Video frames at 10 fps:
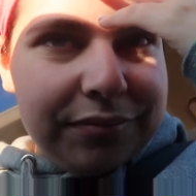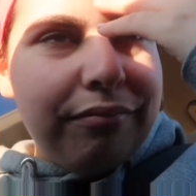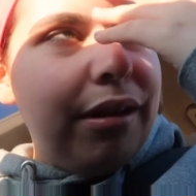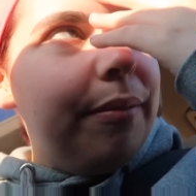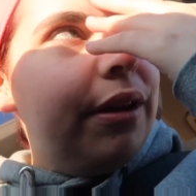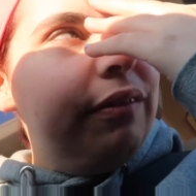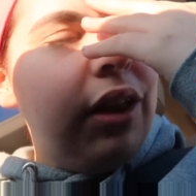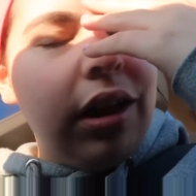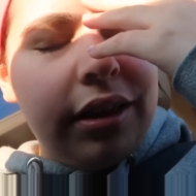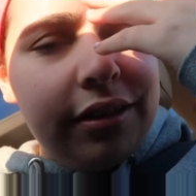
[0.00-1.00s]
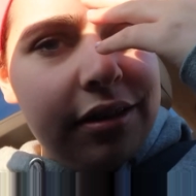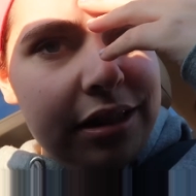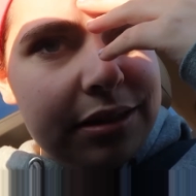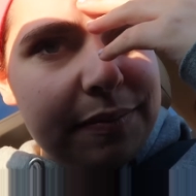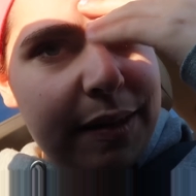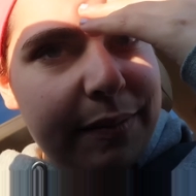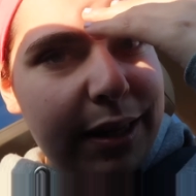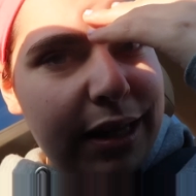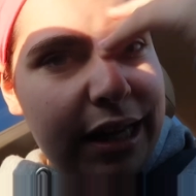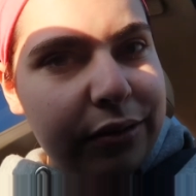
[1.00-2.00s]
Maybe I'll walk in class,
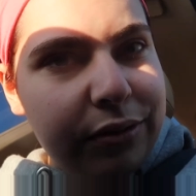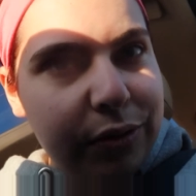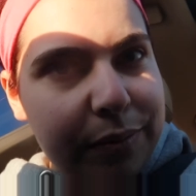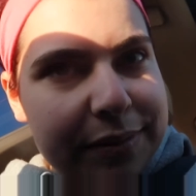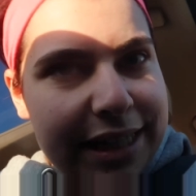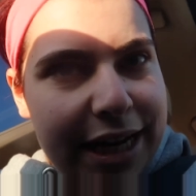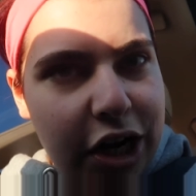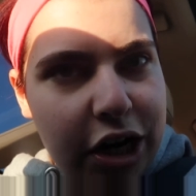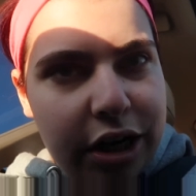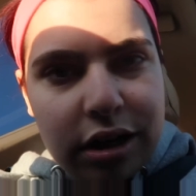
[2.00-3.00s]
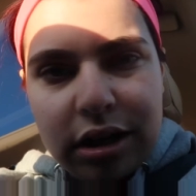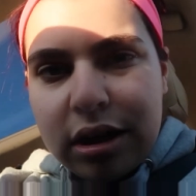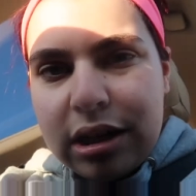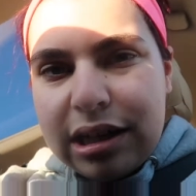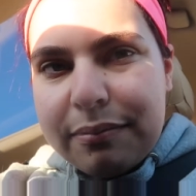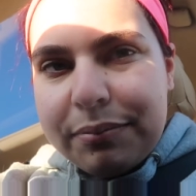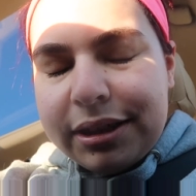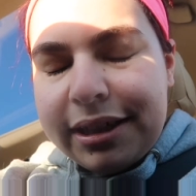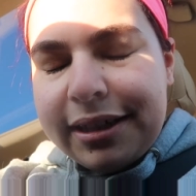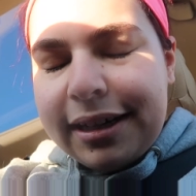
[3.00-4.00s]
maybe. I don't know, I'm scared.
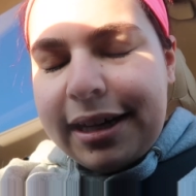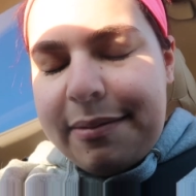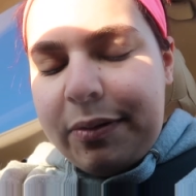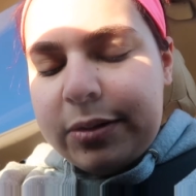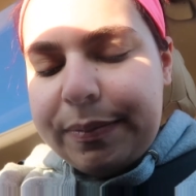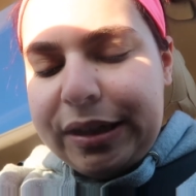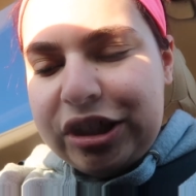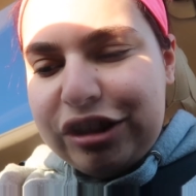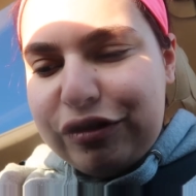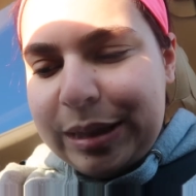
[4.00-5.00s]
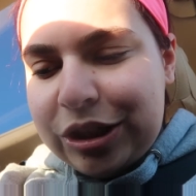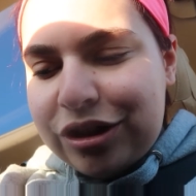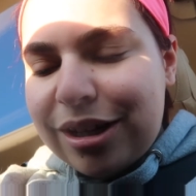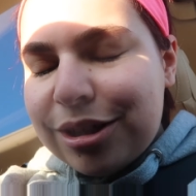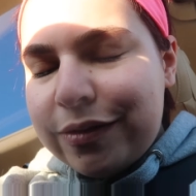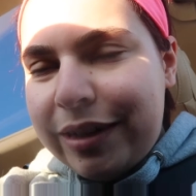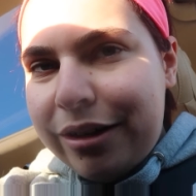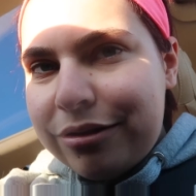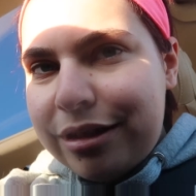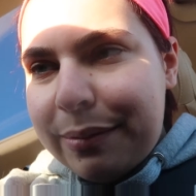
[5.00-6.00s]
But like, I posted my transformation challenge
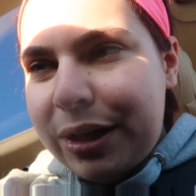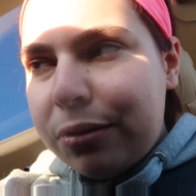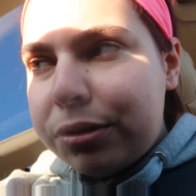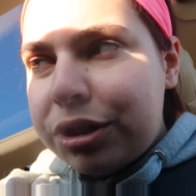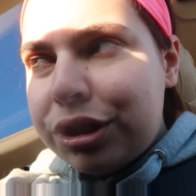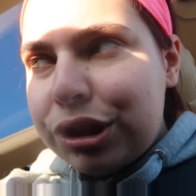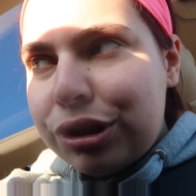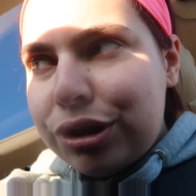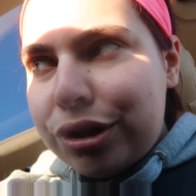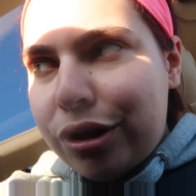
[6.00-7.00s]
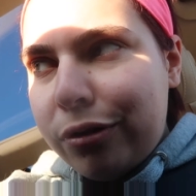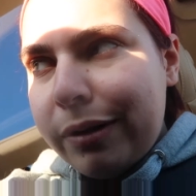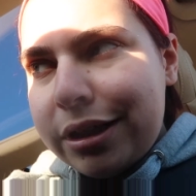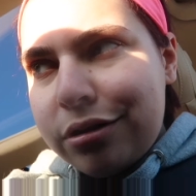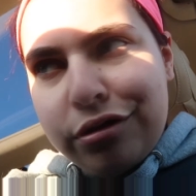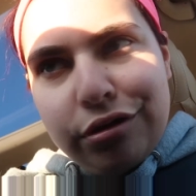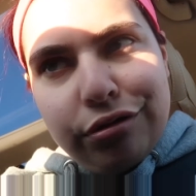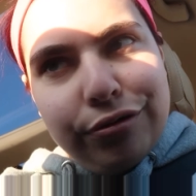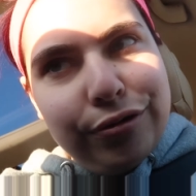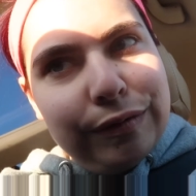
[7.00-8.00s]
videos, and now my coaches know I do
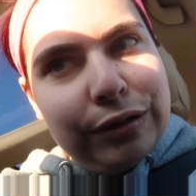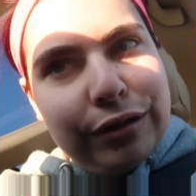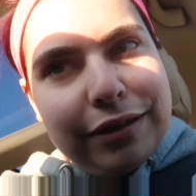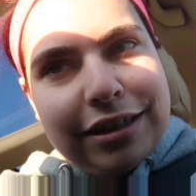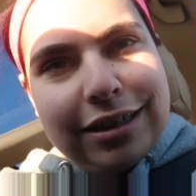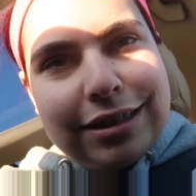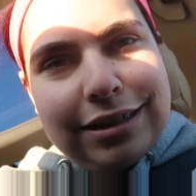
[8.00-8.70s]
YouTube, so like.